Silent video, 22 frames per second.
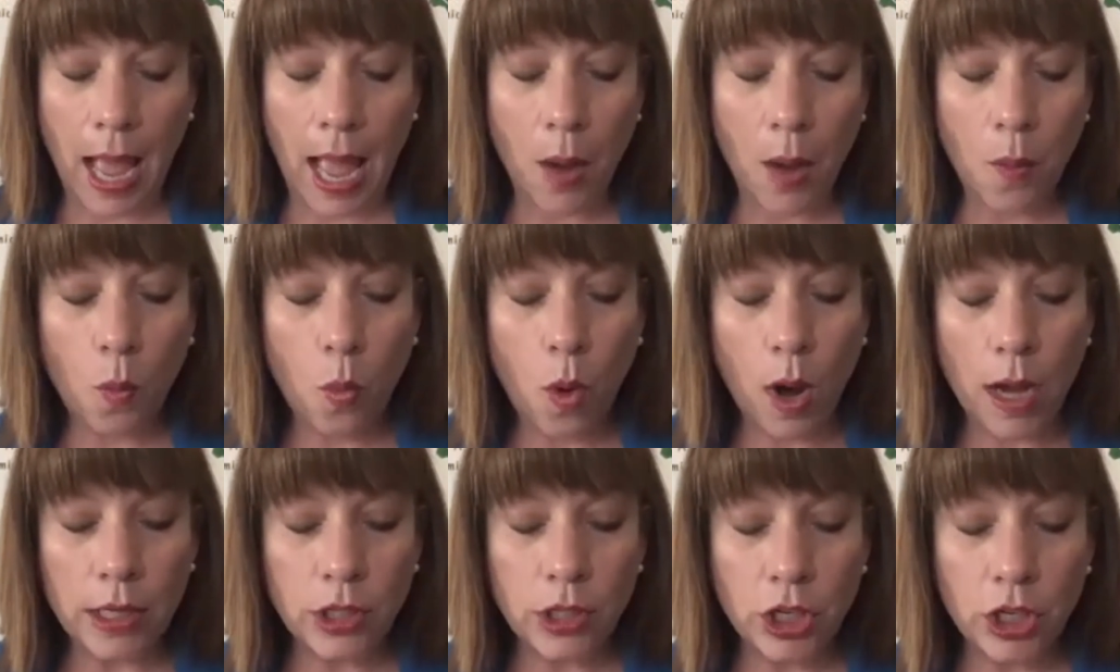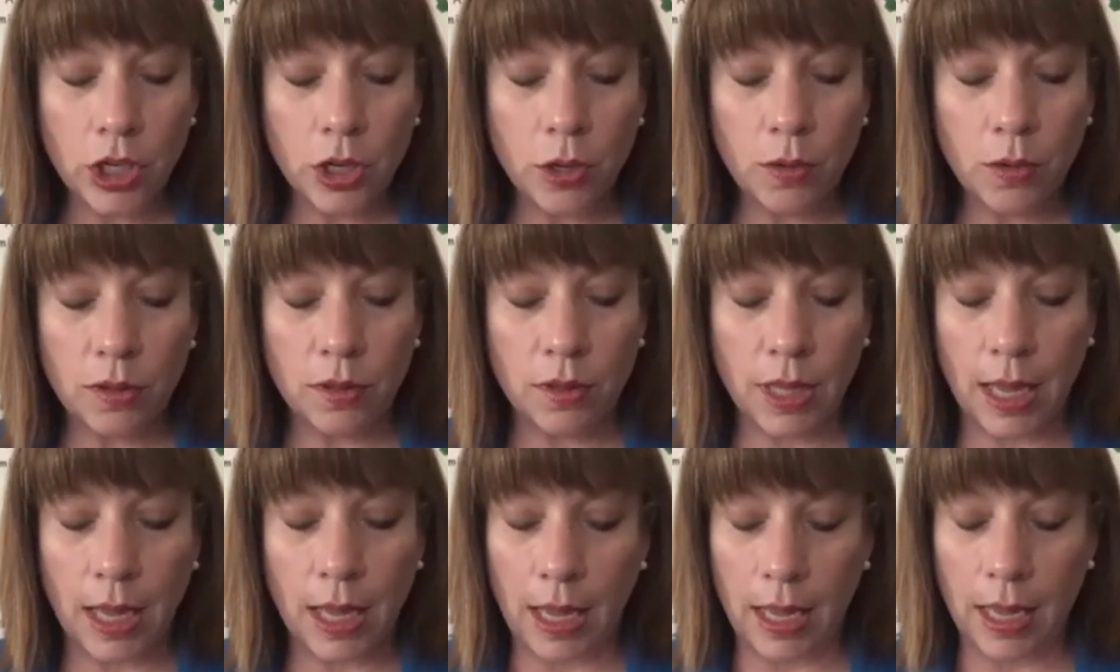What do you
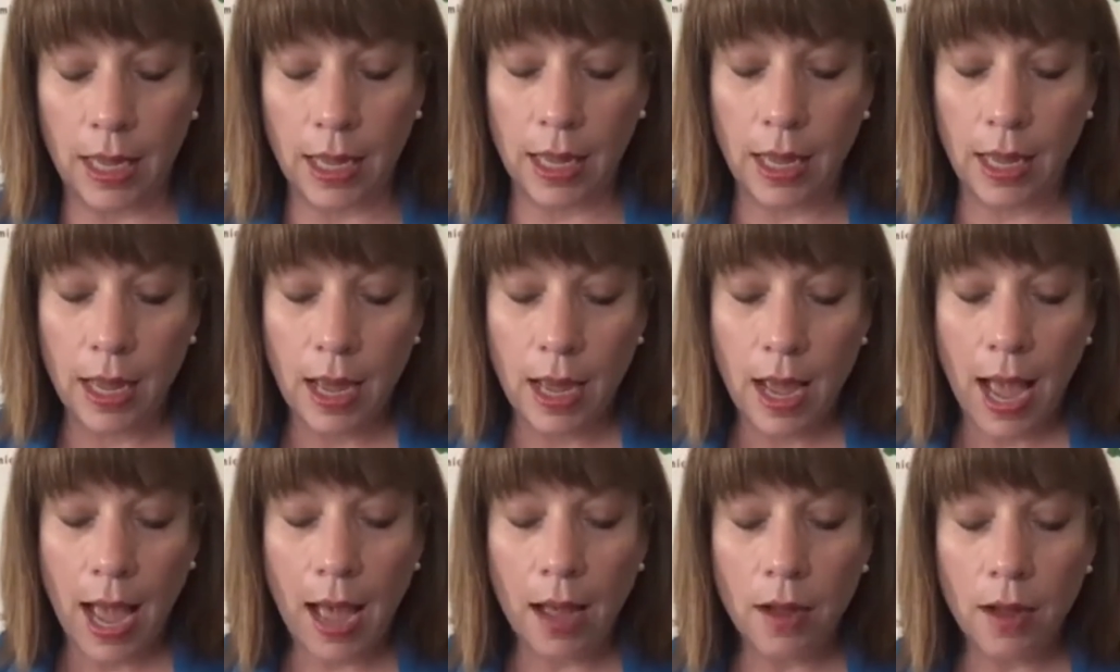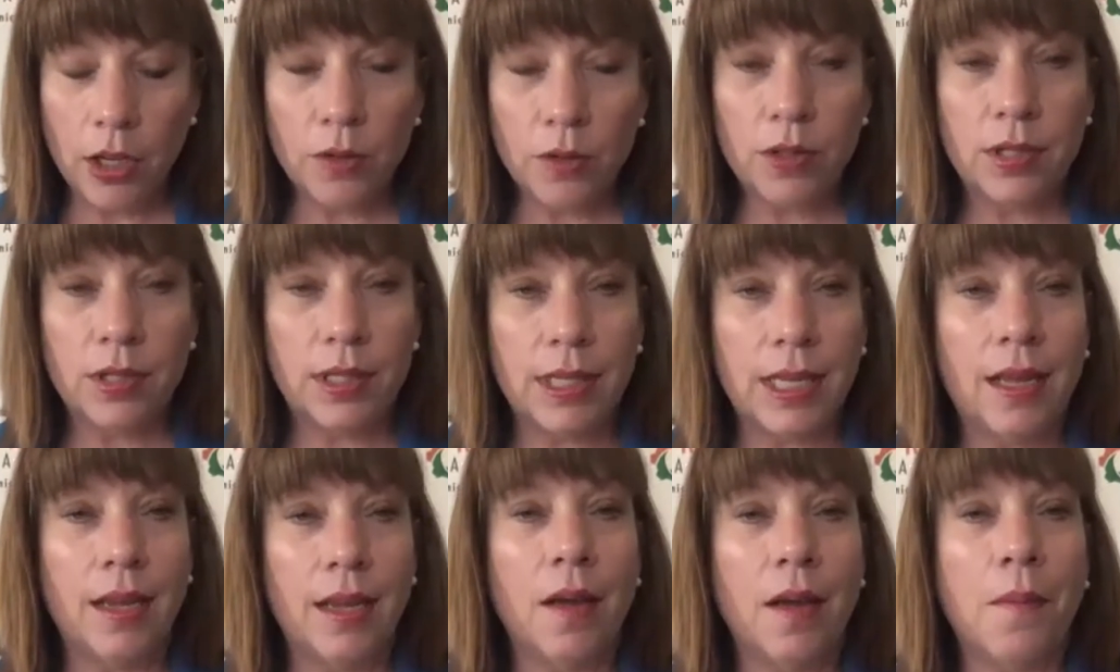think? How do you
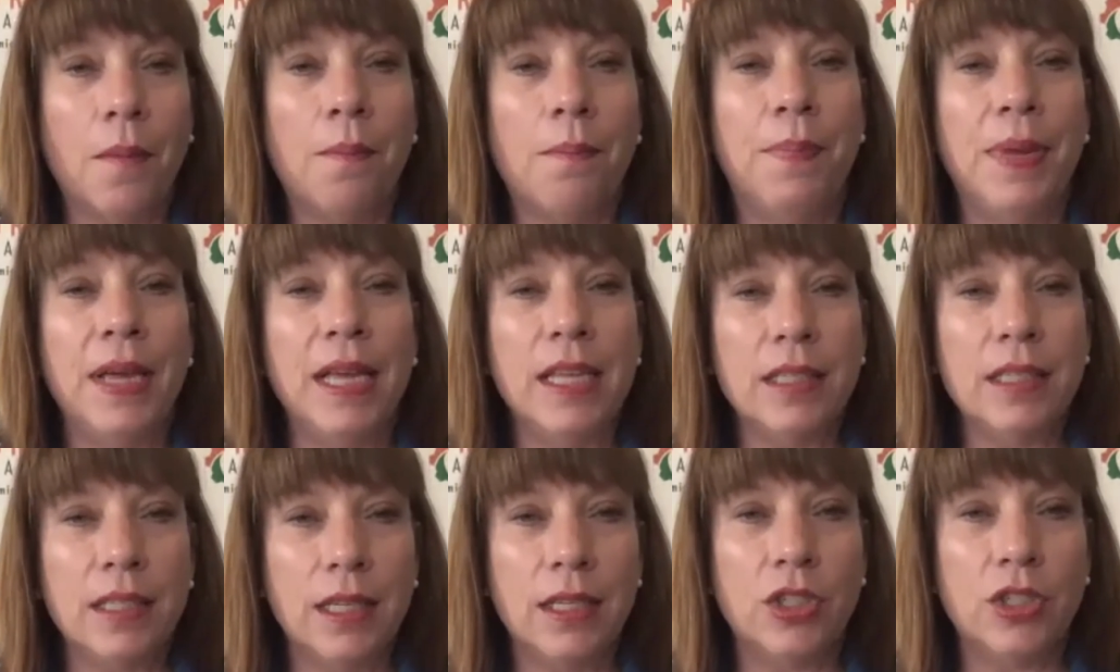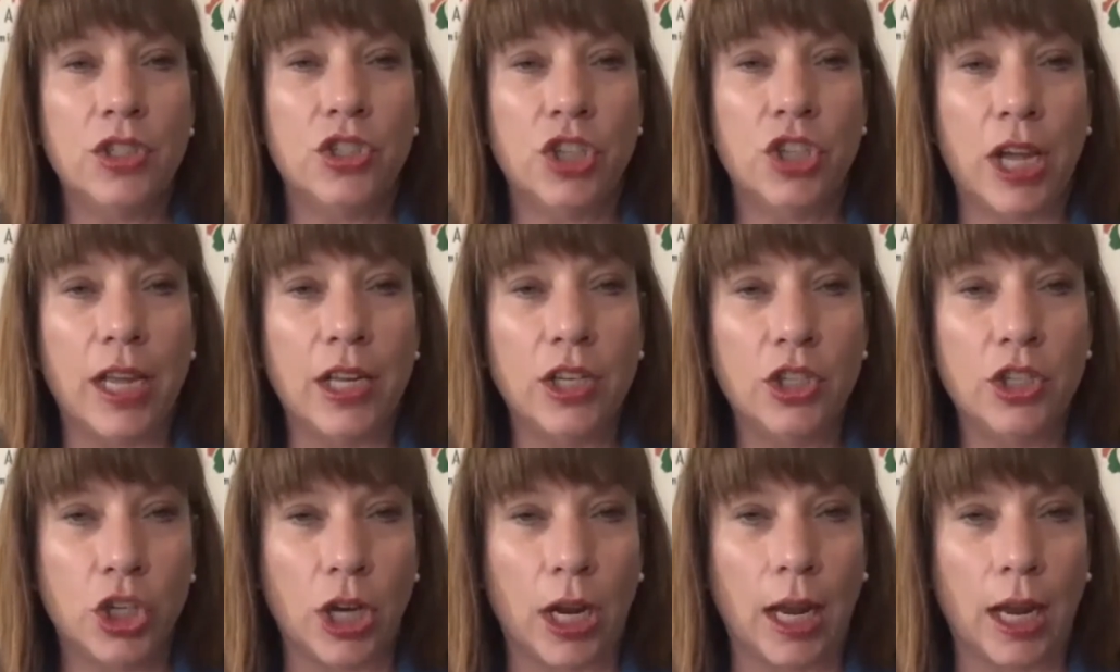see business
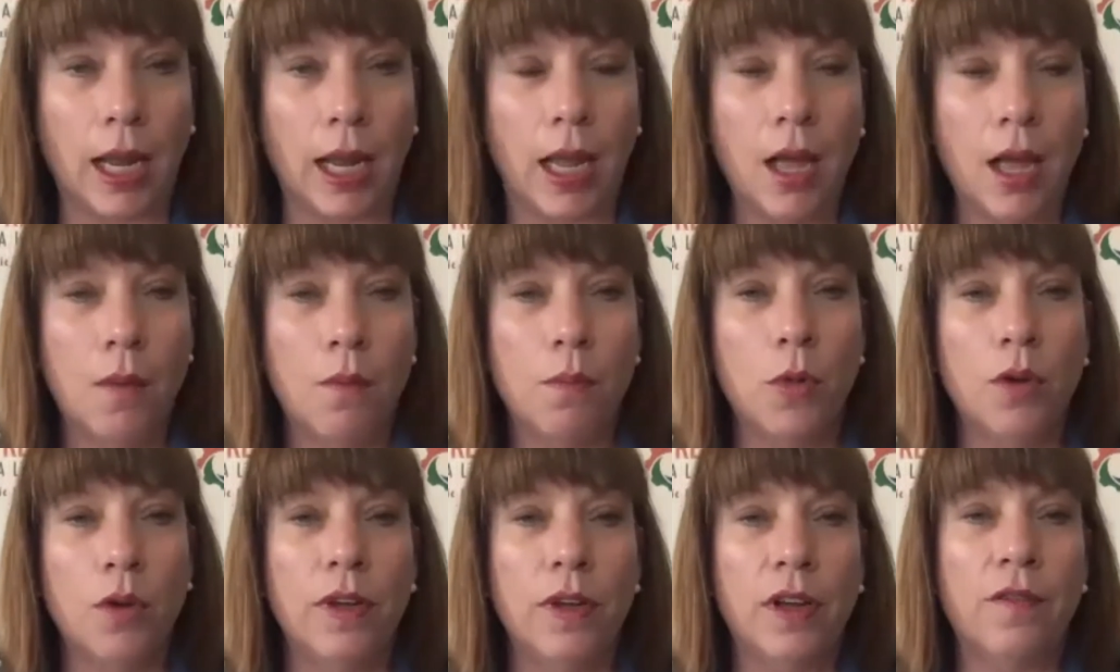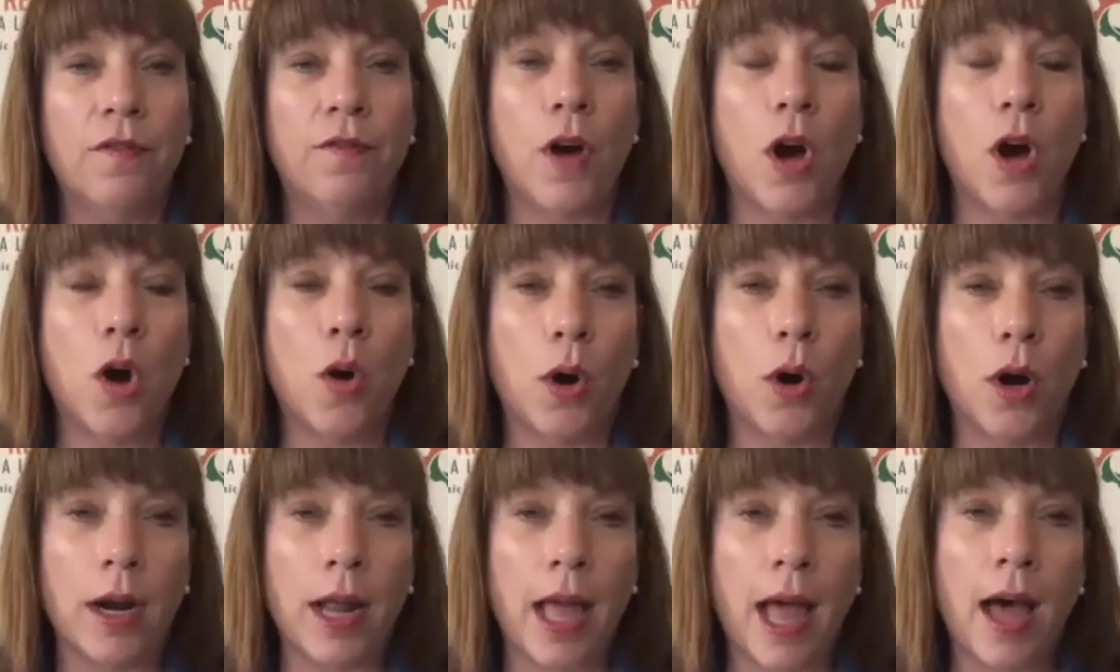changing moving
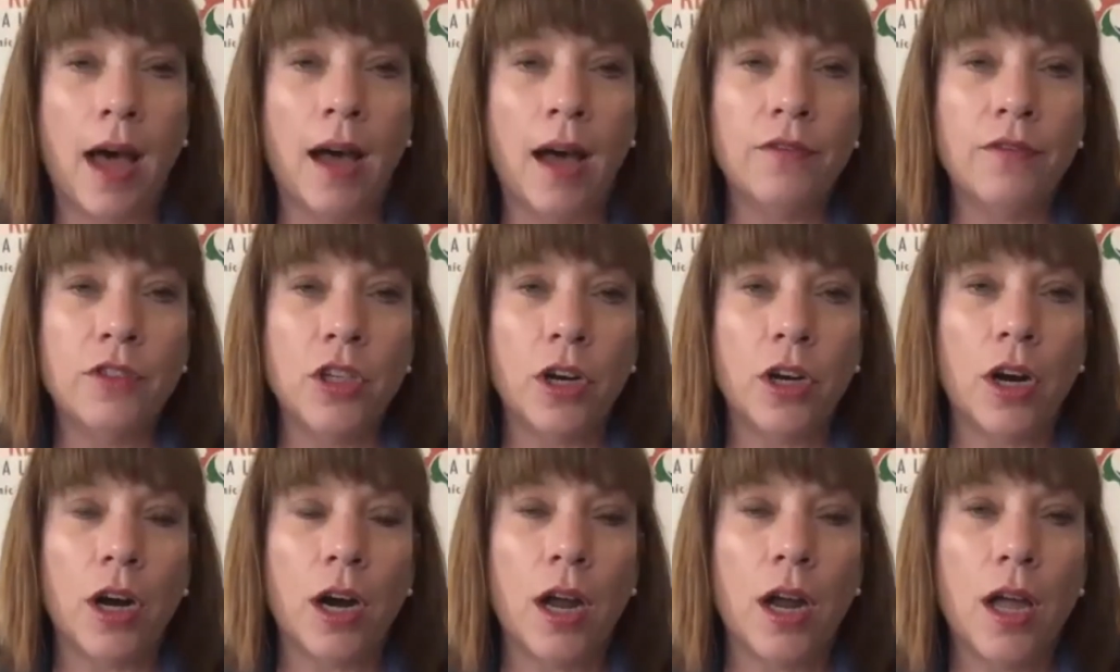forward after